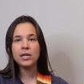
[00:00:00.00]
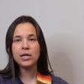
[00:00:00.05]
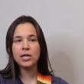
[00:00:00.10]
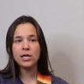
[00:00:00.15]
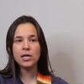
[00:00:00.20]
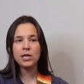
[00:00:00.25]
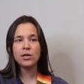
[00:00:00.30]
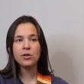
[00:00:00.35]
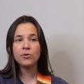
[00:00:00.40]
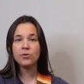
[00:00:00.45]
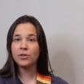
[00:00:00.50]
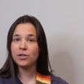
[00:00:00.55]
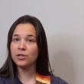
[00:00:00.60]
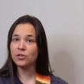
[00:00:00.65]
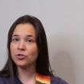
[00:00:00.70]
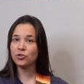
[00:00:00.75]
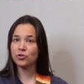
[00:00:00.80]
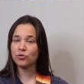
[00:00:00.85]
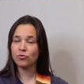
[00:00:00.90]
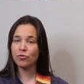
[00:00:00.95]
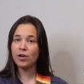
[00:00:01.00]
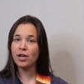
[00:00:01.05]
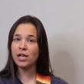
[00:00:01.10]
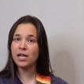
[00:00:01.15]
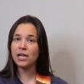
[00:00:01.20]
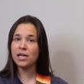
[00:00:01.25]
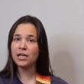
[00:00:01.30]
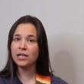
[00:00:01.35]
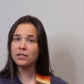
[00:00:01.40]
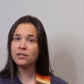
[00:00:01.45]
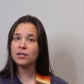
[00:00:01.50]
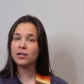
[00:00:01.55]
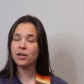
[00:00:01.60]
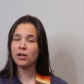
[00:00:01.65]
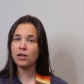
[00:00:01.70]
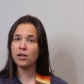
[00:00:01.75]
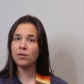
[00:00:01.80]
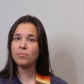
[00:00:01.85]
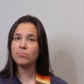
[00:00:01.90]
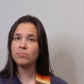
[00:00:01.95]
hear the train
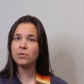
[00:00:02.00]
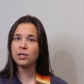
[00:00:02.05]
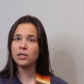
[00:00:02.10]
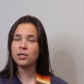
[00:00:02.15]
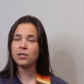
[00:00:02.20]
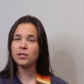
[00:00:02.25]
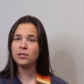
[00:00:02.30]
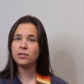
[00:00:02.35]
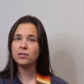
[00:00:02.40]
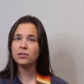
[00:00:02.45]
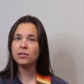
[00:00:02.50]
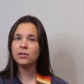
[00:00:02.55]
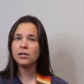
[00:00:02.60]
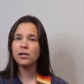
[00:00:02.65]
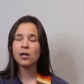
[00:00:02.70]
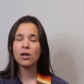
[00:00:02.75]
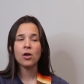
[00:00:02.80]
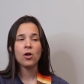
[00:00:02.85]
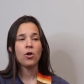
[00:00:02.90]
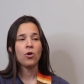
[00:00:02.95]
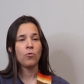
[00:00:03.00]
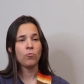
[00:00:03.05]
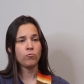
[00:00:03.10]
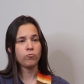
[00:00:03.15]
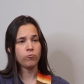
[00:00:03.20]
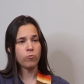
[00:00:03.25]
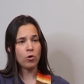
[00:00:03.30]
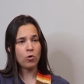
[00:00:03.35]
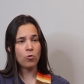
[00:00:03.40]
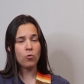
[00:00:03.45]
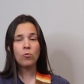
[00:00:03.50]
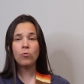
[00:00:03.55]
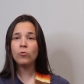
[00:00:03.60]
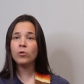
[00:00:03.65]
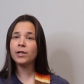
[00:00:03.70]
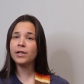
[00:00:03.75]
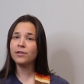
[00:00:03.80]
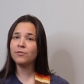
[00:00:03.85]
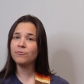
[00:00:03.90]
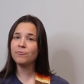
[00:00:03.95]
coming,
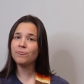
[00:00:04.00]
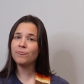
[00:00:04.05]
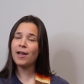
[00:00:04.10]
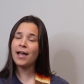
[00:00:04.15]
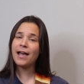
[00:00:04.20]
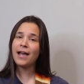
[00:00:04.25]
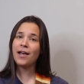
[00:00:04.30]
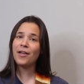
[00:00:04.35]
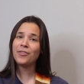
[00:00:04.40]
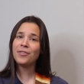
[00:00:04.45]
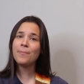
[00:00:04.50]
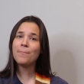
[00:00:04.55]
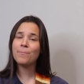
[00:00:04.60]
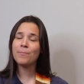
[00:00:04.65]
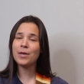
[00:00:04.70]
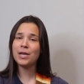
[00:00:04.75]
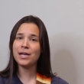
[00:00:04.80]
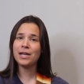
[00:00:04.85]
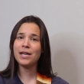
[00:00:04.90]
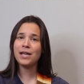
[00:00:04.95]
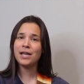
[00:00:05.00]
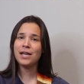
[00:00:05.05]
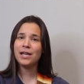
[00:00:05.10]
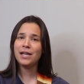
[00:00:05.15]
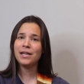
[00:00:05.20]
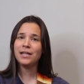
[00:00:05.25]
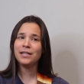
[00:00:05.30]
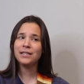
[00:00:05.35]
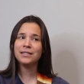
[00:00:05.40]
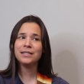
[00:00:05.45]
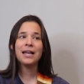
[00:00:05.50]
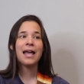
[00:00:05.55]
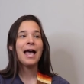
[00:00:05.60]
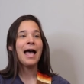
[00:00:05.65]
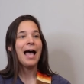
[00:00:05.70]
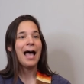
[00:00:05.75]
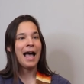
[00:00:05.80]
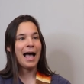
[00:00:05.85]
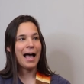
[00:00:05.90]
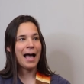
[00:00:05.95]
rolling round the bend.
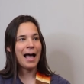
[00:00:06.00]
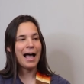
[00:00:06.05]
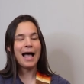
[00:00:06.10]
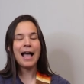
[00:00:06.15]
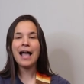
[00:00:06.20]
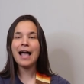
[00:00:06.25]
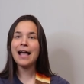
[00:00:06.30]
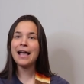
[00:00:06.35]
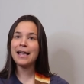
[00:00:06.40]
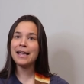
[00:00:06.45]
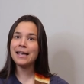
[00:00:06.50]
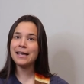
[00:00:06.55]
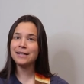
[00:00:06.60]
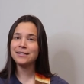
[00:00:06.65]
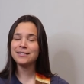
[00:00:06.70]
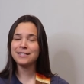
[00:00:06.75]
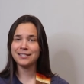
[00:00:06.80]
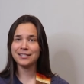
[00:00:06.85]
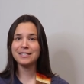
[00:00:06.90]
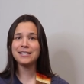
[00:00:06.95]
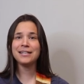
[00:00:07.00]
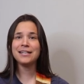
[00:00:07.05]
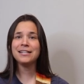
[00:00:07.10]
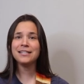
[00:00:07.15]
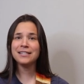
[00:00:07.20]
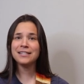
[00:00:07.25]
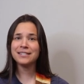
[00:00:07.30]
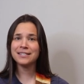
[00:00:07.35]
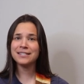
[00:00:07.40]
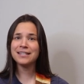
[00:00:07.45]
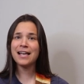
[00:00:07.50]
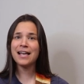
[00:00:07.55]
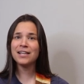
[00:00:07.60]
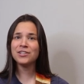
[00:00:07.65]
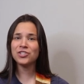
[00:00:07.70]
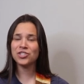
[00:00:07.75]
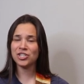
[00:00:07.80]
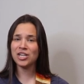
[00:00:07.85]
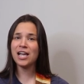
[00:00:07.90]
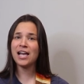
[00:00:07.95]
I ain't seen the
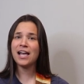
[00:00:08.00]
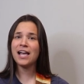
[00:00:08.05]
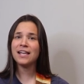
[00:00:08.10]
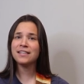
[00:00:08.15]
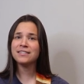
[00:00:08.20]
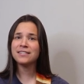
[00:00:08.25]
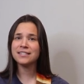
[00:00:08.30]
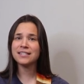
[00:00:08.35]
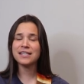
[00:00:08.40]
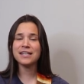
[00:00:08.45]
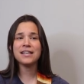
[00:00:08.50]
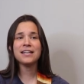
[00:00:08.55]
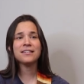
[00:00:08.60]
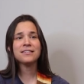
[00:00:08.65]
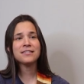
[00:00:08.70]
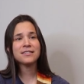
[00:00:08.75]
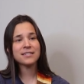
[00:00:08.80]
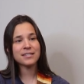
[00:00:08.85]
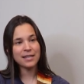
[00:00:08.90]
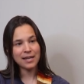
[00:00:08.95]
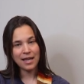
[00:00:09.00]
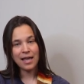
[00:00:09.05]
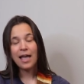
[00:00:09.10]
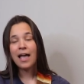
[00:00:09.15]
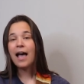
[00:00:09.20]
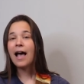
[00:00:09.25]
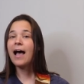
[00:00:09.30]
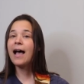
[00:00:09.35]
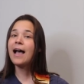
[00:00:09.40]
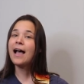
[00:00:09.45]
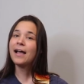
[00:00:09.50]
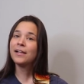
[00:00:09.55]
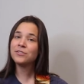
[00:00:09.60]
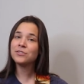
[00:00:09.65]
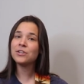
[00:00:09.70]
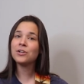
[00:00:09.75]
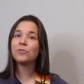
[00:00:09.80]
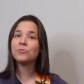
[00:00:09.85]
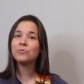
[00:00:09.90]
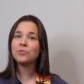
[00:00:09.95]
sunshine since I
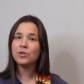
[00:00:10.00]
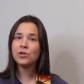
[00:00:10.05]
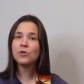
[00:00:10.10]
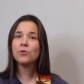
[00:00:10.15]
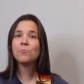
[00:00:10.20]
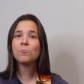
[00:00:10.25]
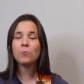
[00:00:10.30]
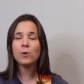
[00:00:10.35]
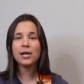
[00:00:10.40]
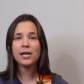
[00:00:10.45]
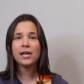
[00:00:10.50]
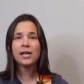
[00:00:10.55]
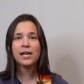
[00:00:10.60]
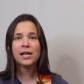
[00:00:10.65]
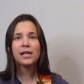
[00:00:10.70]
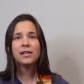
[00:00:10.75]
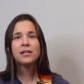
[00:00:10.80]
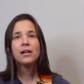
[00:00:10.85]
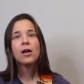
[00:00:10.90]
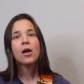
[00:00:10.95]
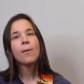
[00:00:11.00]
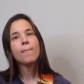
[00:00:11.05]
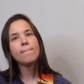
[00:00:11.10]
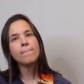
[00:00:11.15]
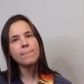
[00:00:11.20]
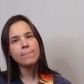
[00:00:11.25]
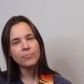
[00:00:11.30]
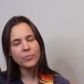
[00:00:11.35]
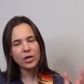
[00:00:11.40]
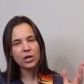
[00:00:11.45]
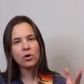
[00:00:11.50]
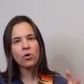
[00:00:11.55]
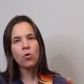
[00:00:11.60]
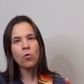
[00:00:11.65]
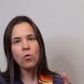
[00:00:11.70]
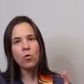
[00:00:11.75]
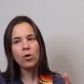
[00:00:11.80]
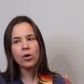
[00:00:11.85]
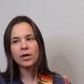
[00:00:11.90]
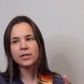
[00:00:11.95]
don't know when. The
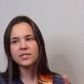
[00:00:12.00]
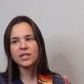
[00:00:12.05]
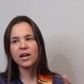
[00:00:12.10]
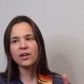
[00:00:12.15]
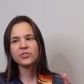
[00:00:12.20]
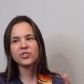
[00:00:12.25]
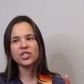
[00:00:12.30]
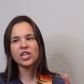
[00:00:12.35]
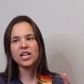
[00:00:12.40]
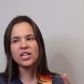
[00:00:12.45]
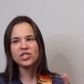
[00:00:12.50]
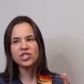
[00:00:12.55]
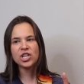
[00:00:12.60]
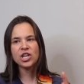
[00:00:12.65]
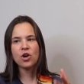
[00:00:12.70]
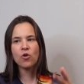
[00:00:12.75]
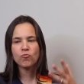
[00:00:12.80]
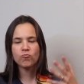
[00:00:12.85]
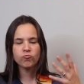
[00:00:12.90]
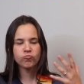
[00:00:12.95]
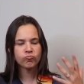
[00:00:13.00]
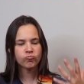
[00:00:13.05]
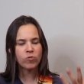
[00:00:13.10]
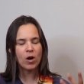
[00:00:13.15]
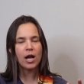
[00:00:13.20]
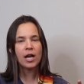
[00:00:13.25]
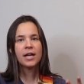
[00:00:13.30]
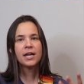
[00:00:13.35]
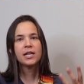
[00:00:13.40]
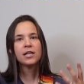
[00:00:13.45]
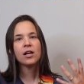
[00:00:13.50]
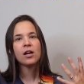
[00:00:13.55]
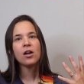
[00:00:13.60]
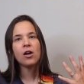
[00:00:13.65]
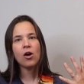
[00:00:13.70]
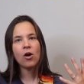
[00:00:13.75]
chords are changing right